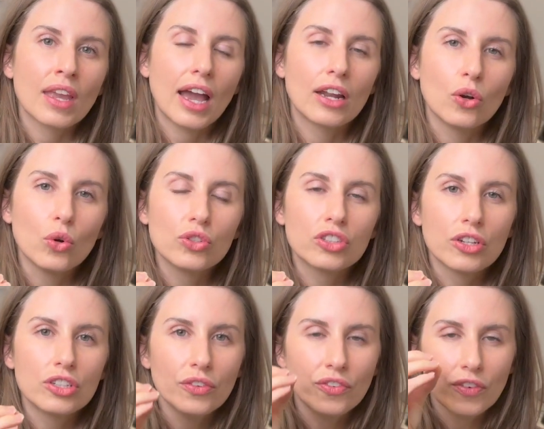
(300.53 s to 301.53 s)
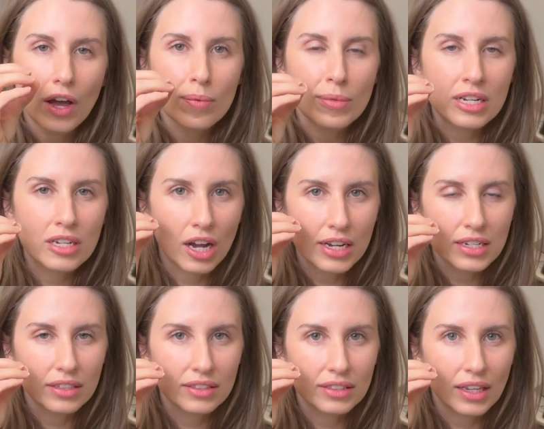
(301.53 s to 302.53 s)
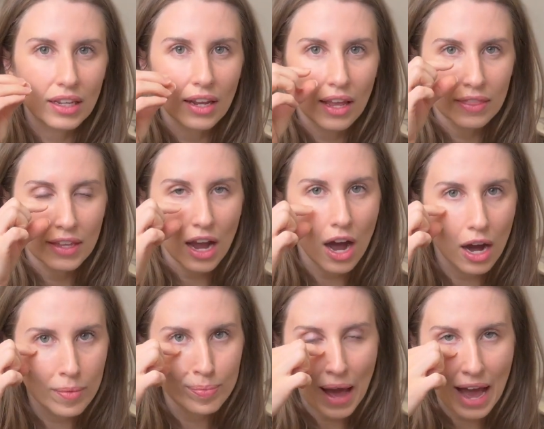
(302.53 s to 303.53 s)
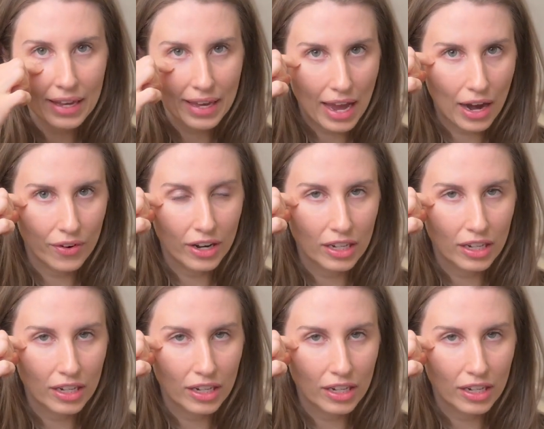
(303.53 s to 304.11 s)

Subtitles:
and also to firm and tighten skin in the eye bag area.